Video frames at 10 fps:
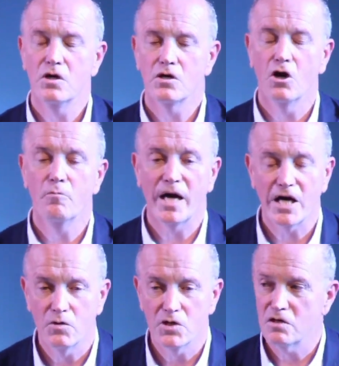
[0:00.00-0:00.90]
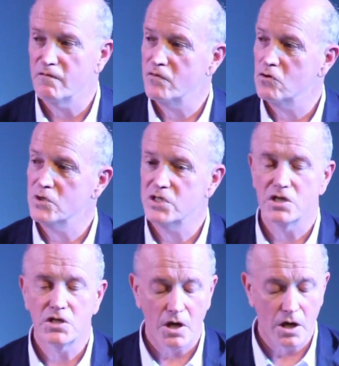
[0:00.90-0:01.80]
go backwards and forwards
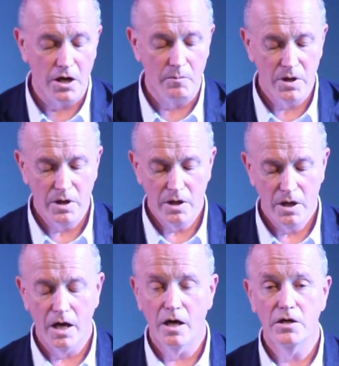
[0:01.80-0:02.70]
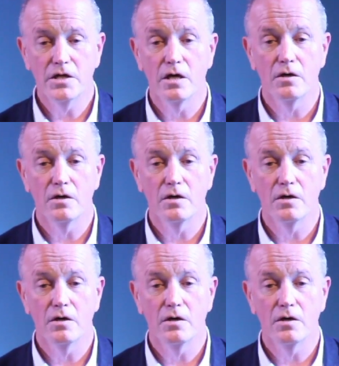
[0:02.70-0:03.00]
in time. And